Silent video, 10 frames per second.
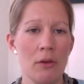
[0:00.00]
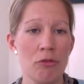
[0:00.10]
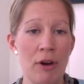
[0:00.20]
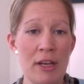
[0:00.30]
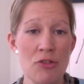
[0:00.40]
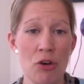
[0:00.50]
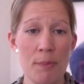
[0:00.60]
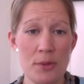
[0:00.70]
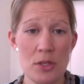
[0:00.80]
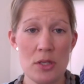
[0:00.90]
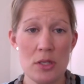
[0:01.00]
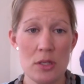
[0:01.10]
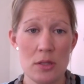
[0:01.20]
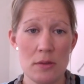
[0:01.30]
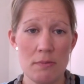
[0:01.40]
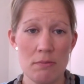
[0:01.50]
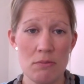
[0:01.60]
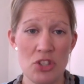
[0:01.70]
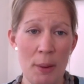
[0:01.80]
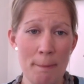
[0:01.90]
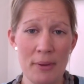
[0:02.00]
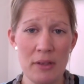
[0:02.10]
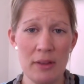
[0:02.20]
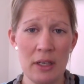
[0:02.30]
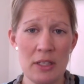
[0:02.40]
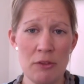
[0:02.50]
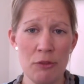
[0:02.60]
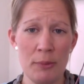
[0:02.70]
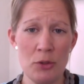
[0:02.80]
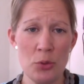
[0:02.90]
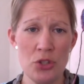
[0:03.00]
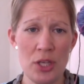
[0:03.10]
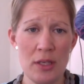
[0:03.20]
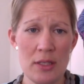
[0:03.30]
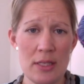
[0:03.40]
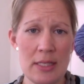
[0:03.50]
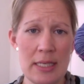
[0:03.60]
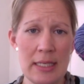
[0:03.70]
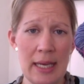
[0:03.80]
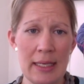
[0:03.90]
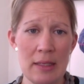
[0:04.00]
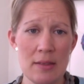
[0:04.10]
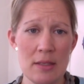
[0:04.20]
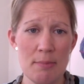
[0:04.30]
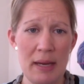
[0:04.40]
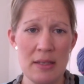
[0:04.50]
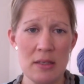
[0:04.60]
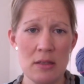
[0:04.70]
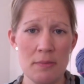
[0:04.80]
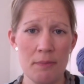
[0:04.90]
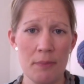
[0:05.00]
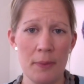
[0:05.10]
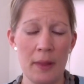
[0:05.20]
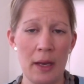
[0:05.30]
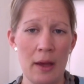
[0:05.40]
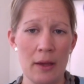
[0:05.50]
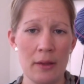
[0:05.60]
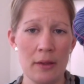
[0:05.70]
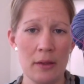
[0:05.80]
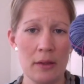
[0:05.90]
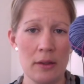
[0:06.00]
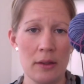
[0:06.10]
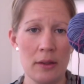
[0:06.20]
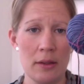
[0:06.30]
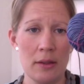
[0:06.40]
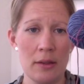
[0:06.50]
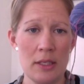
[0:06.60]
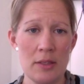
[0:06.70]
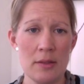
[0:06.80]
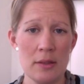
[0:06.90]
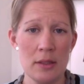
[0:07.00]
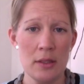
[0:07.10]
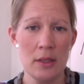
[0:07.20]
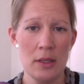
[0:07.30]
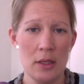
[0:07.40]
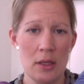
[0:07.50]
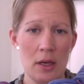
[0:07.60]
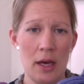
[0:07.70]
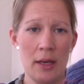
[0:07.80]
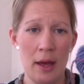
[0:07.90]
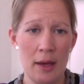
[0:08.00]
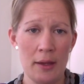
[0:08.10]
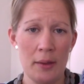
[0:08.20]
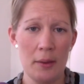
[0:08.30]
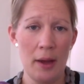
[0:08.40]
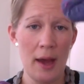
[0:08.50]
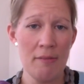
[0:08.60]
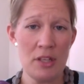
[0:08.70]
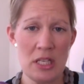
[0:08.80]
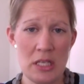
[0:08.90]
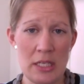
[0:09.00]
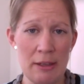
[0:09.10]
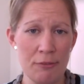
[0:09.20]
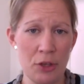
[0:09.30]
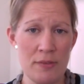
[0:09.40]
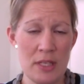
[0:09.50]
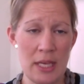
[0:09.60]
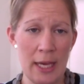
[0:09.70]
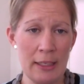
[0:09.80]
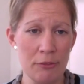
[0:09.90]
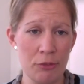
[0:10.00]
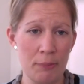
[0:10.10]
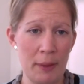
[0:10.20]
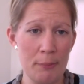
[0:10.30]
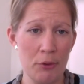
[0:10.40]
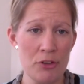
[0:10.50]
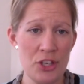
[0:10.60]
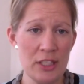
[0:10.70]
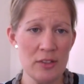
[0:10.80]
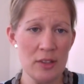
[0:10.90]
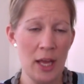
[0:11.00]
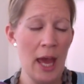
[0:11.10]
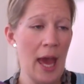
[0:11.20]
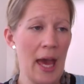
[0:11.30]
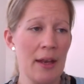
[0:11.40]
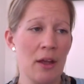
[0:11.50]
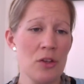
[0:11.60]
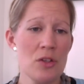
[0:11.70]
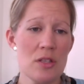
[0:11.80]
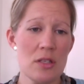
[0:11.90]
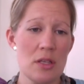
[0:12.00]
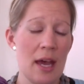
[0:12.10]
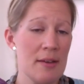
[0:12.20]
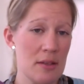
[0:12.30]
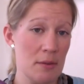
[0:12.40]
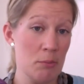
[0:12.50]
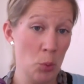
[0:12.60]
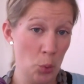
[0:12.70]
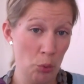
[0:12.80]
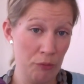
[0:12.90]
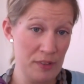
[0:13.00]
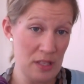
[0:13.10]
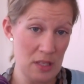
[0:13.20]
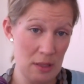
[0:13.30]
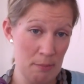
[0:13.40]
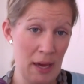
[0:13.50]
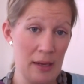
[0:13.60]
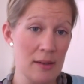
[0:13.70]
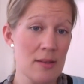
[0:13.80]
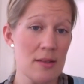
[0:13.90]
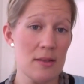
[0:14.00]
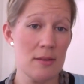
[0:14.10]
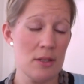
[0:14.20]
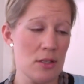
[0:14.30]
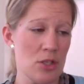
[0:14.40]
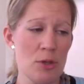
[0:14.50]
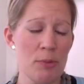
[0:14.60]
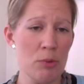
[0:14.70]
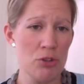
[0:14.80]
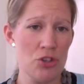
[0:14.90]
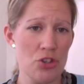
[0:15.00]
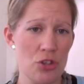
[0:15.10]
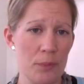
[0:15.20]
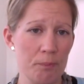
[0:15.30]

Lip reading: raindrops jumper that I did for my daughter. It's the Tin Can Knits pattern that I knitted, and I have this as a leftover skein from that project. And I had more of this base, just a superwash